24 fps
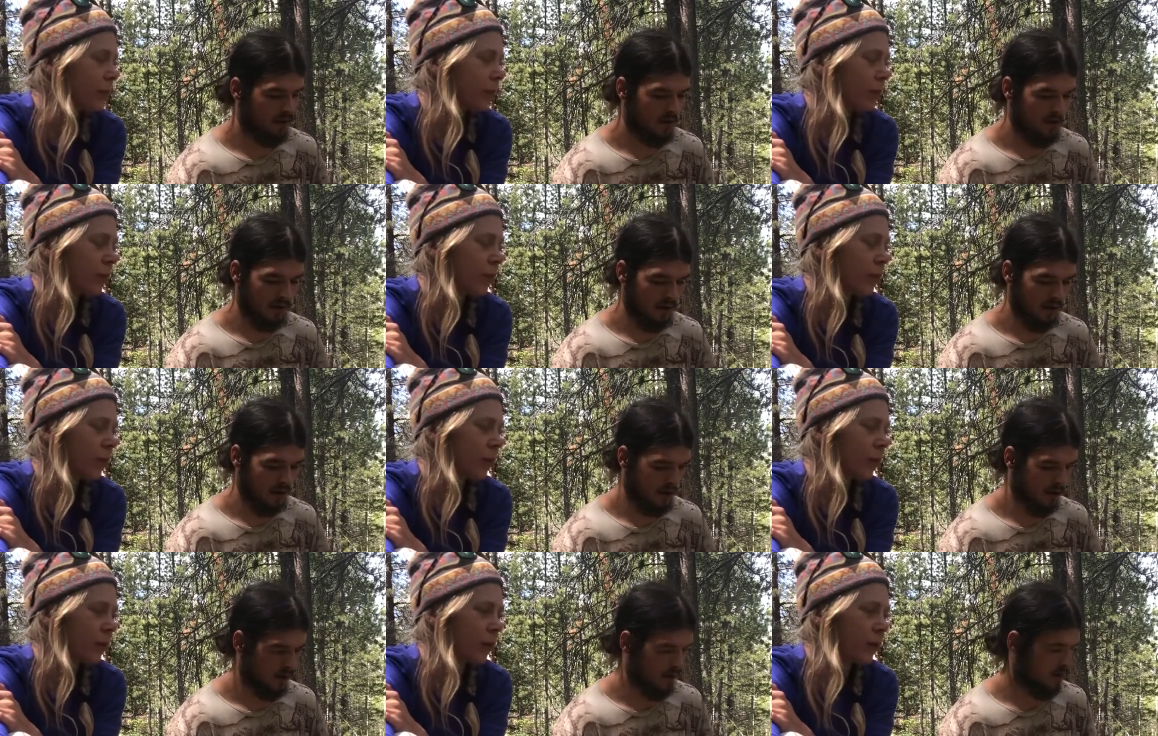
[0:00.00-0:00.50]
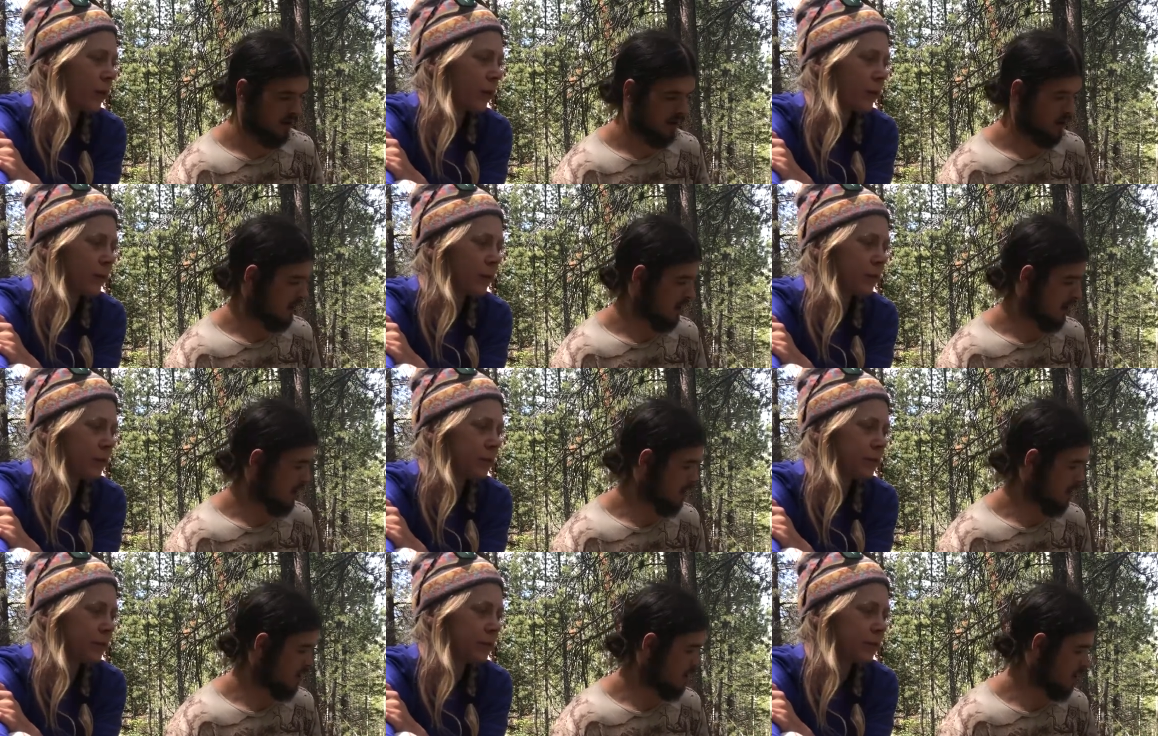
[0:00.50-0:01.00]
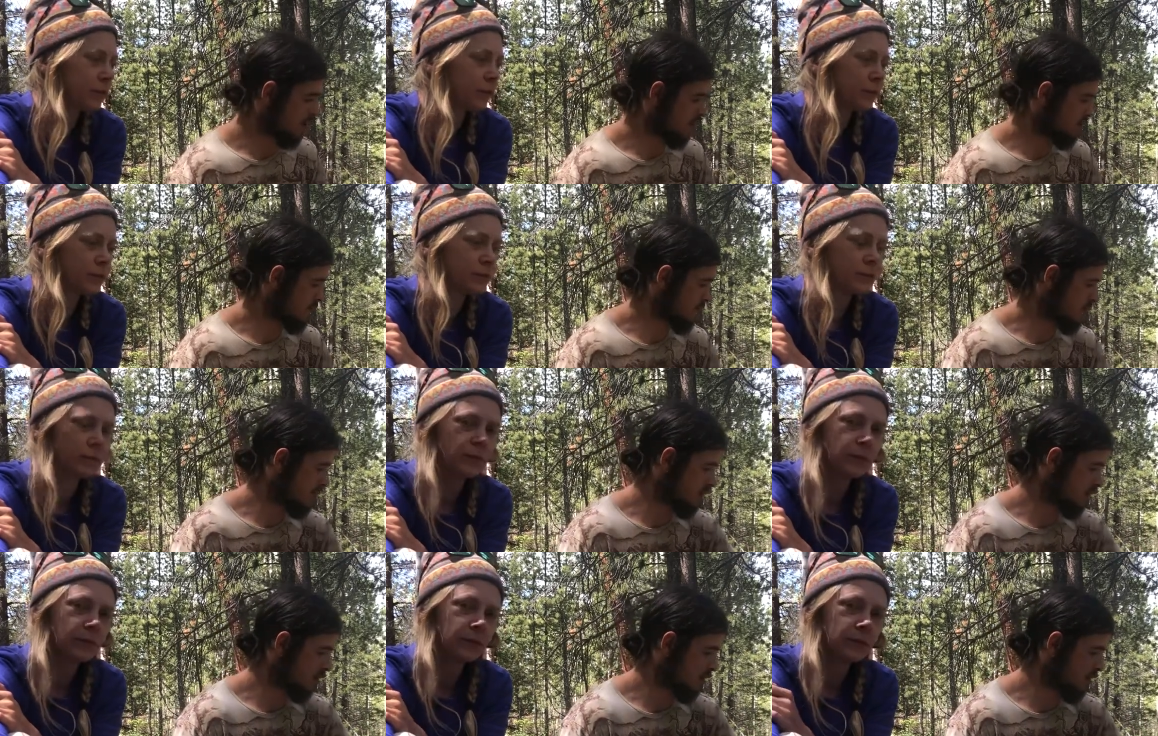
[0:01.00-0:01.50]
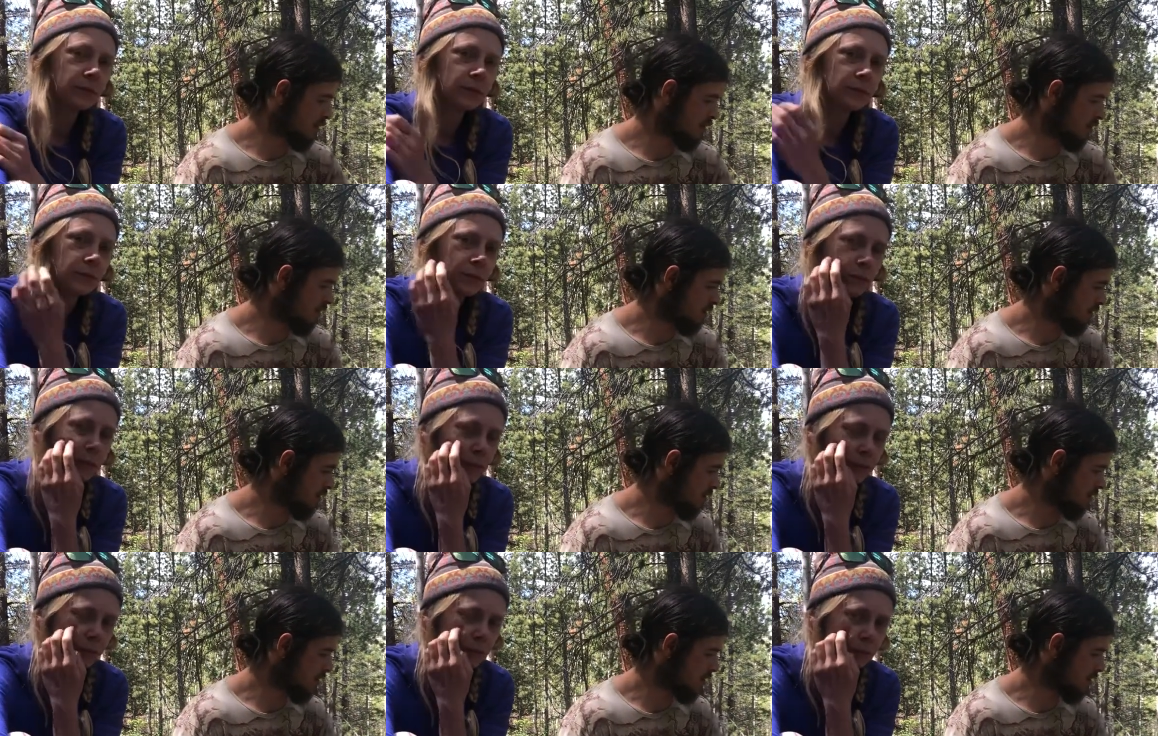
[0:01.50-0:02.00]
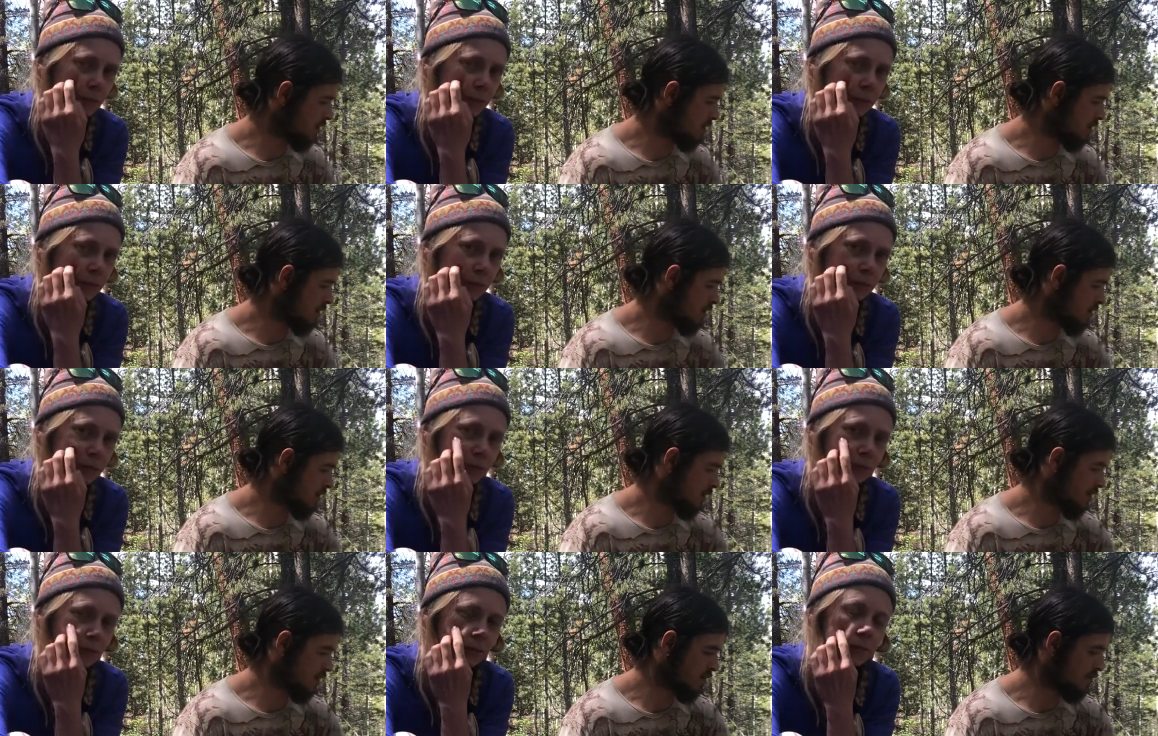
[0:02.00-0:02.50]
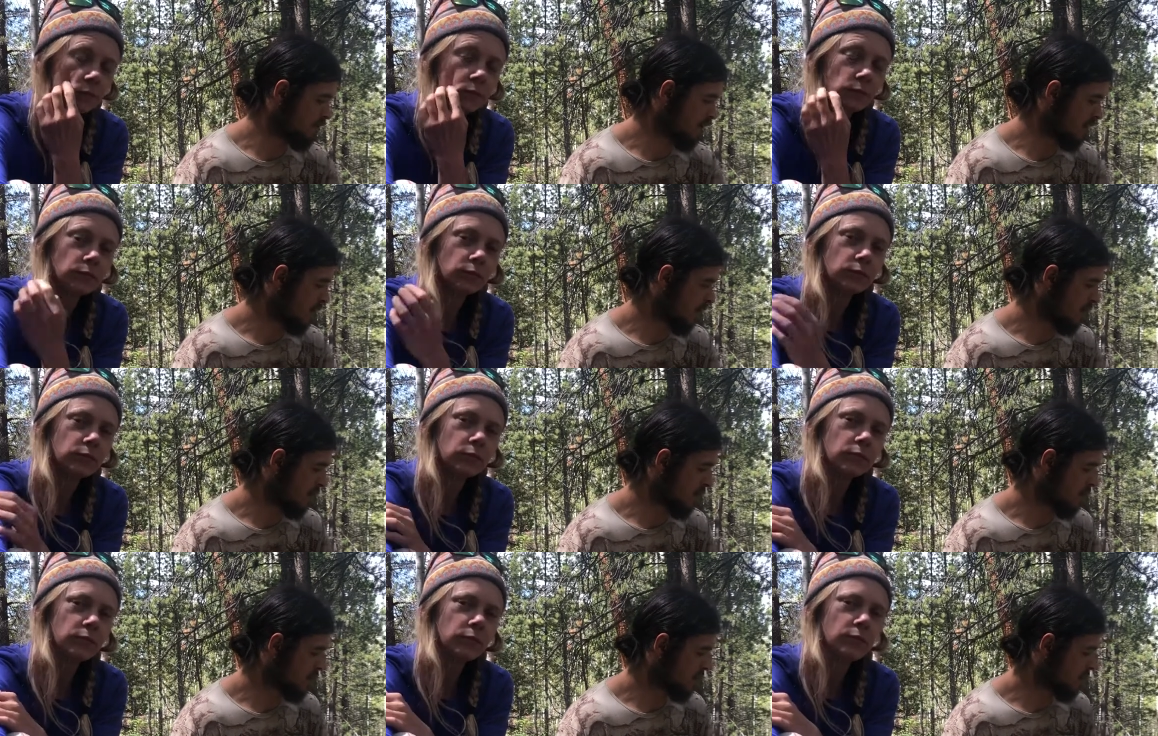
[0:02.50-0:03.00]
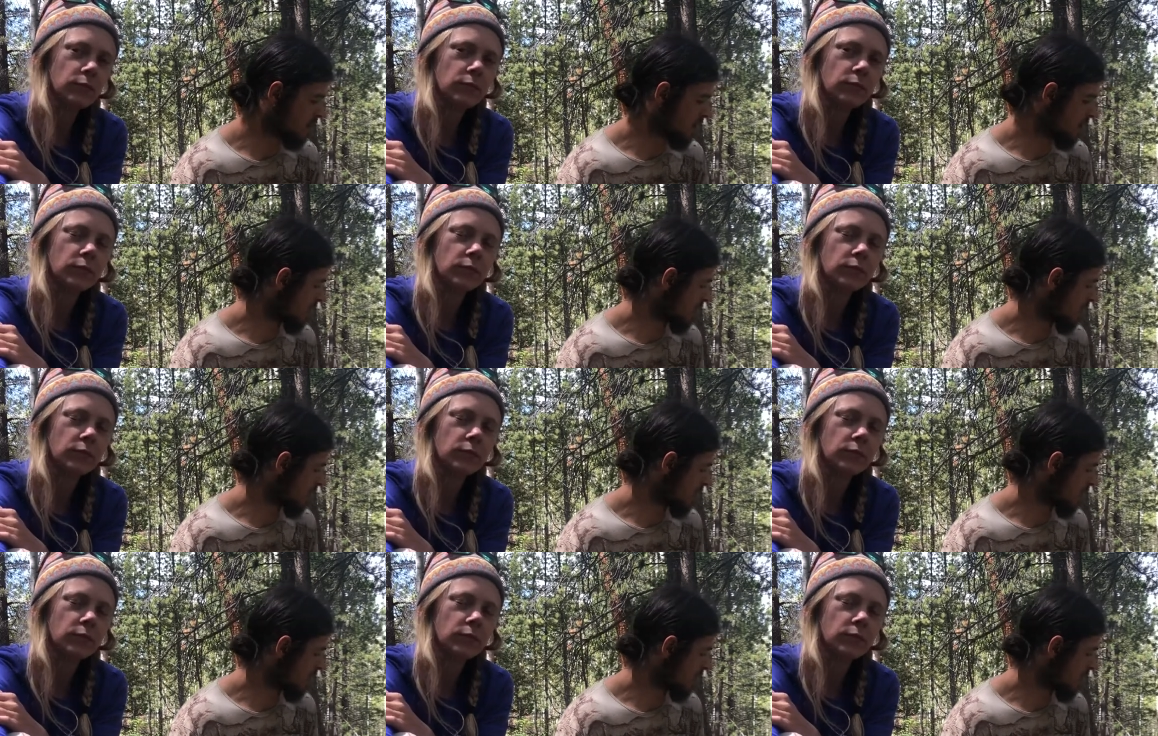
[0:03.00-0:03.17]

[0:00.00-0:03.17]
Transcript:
Speaker 1: And I harvested a good sized bag of